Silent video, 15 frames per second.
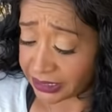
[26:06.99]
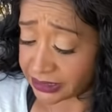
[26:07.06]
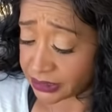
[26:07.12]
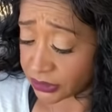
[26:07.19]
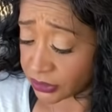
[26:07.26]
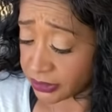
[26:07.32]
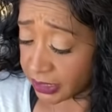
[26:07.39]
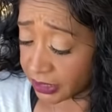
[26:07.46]
It's
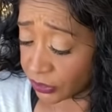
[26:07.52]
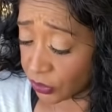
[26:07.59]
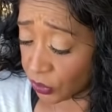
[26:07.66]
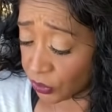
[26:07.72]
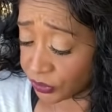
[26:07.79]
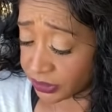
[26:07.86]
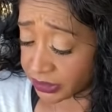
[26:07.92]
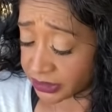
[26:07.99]
in
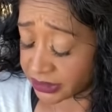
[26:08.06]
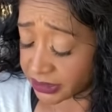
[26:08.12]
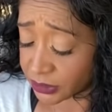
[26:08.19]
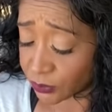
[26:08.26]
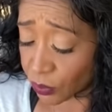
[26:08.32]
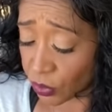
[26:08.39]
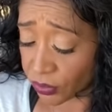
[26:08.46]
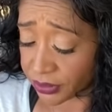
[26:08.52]
gold and it
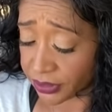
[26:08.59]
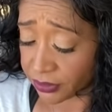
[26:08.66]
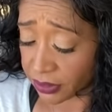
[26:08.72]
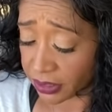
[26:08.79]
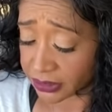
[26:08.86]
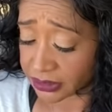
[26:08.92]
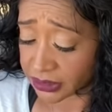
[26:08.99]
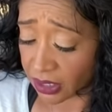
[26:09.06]
says warrior
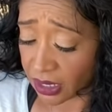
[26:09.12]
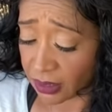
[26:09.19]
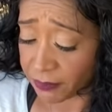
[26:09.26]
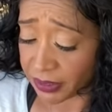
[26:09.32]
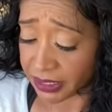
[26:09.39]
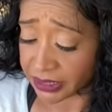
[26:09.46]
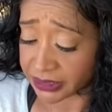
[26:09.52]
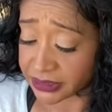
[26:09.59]
on top
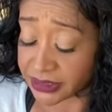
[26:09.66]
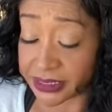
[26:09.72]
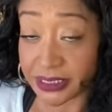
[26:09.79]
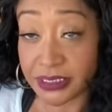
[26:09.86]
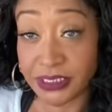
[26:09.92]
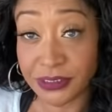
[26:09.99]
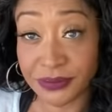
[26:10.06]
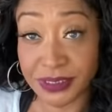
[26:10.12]
and it's
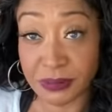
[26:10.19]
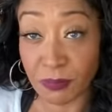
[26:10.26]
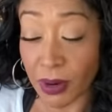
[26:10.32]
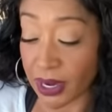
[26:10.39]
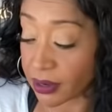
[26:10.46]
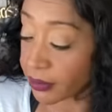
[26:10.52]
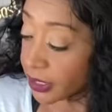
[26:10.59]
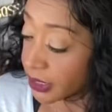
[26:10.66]
to
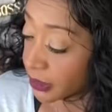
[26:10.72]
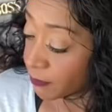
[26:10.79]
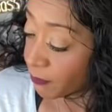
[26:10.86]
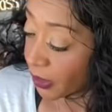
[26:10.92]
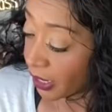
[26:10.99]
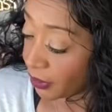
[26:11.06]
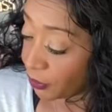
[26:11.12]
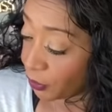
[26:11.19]
inspire and
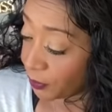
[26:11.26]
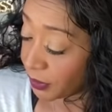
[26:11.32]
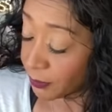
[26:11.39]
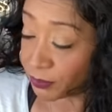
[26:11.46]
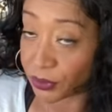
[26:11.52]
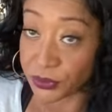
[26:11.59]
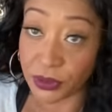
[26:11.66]
empower people.